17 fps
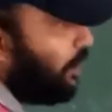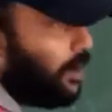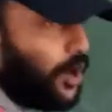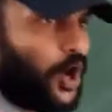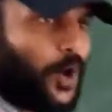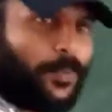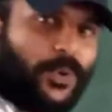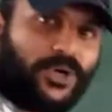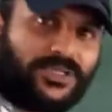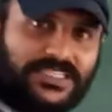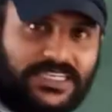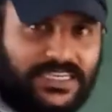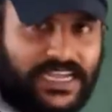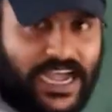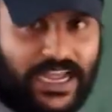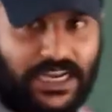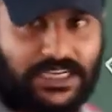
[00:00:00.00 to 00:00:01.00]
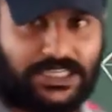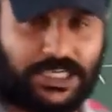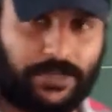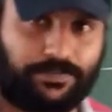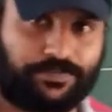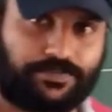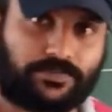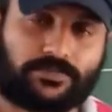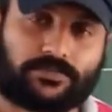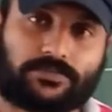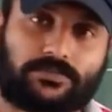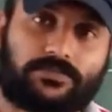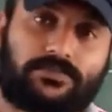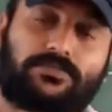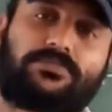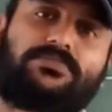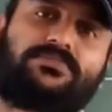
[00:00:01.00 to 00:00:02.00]
opposite direction.
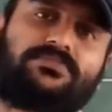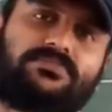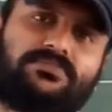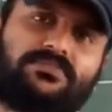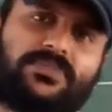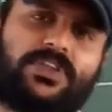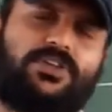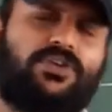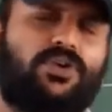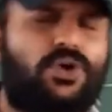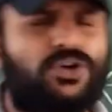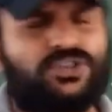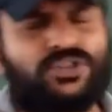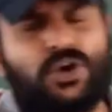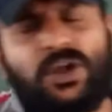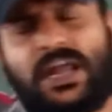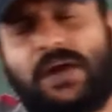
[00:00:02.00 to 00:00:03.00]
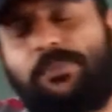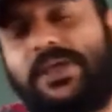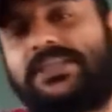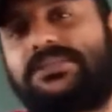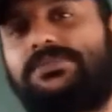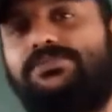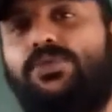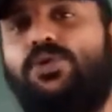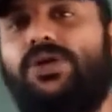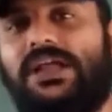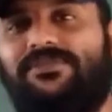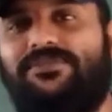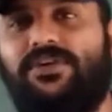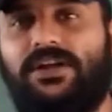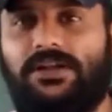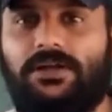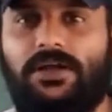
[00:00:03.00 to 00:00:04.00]
Goes on applying more
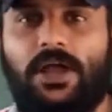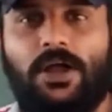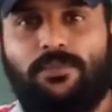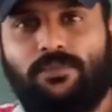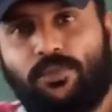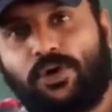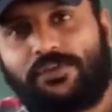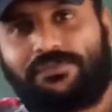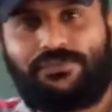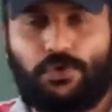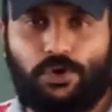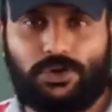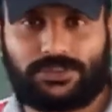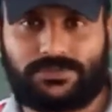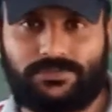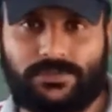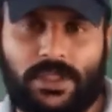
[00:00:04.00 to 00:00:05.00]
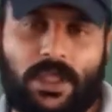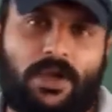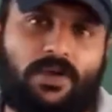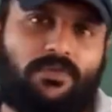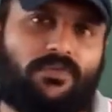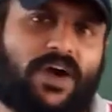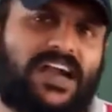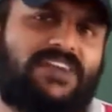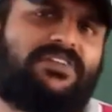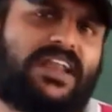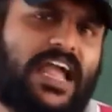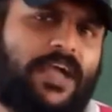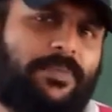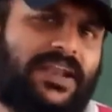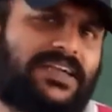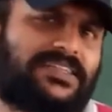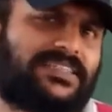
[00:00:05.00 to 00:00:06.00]
effort, more force. What will
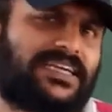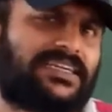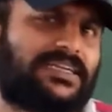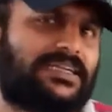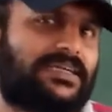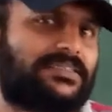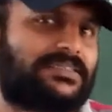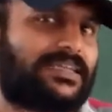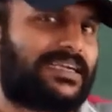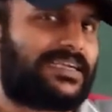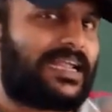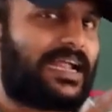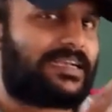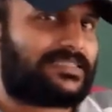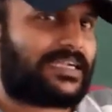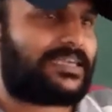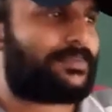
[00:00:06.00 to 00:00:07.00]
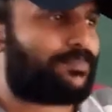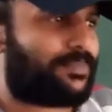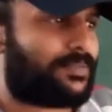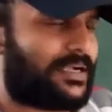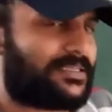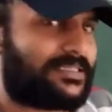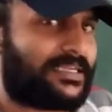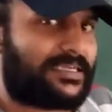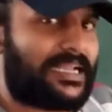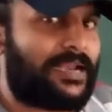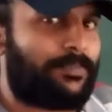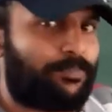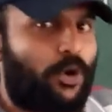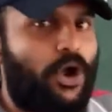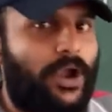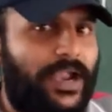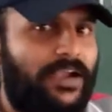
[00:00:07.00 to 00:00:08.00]
happen at a
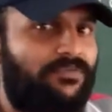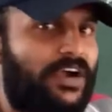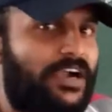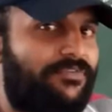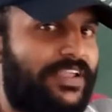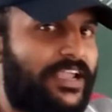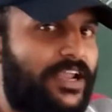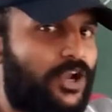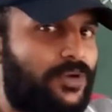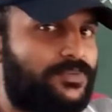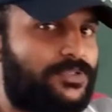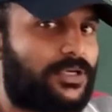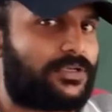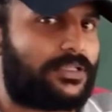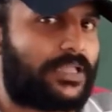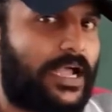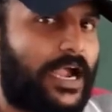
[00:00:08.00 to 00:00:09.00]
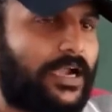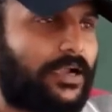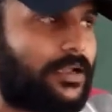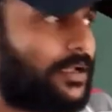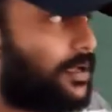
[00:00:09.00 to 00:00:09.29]
certain point? What we can observe that